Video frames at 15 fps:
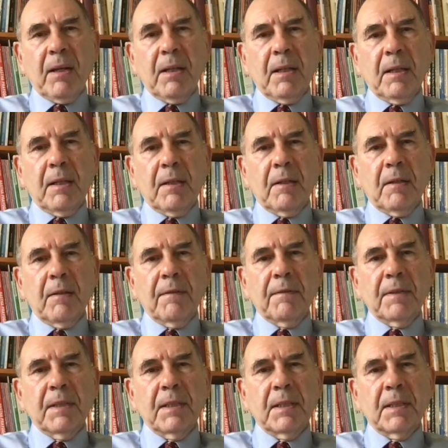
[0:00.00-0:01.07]
uh, of
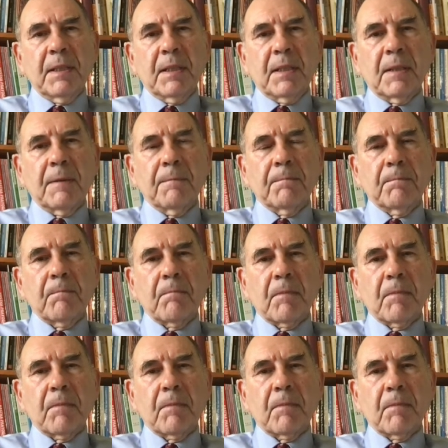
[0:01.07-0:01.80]
the um,